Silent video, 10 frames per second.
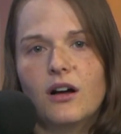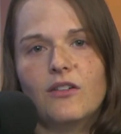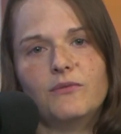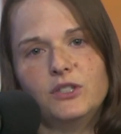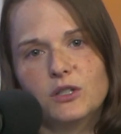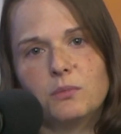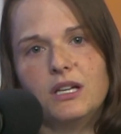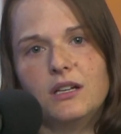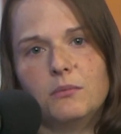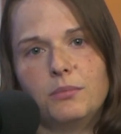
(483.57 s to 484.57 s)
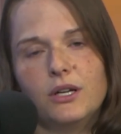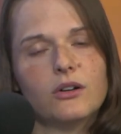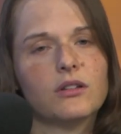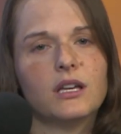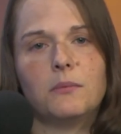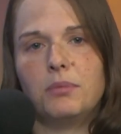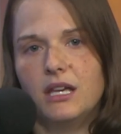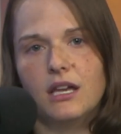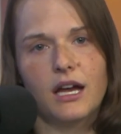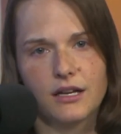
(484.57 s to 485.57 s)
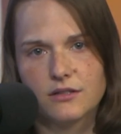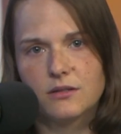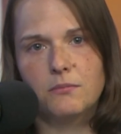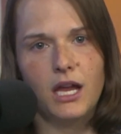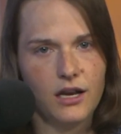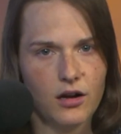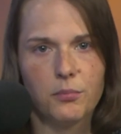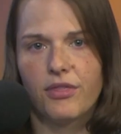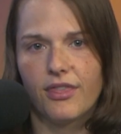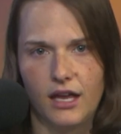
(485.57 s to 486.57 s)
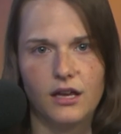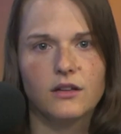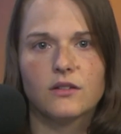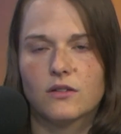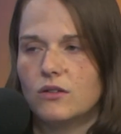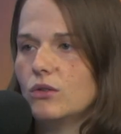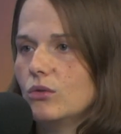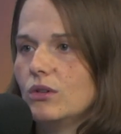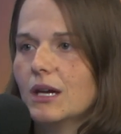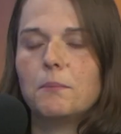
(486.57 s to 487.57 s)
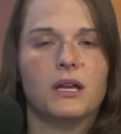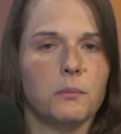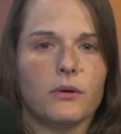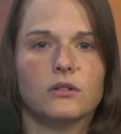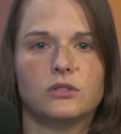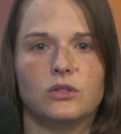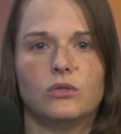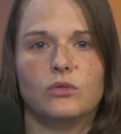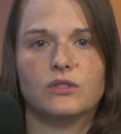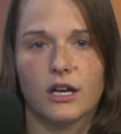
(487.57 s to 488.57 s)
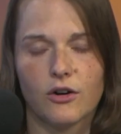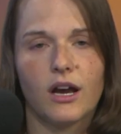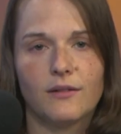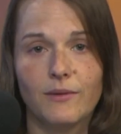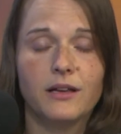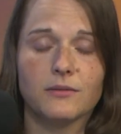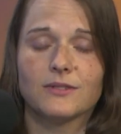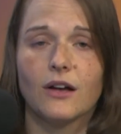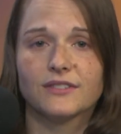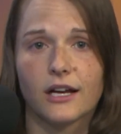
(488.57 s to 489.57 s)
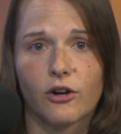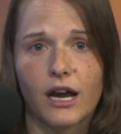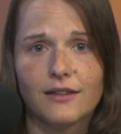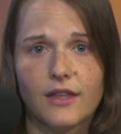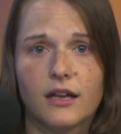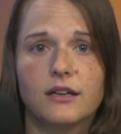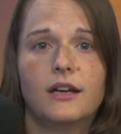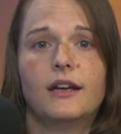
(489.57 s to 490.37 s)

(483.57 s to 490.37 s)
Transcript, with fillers: of just being purely BS made up things to get people to segregate, like self segregate then,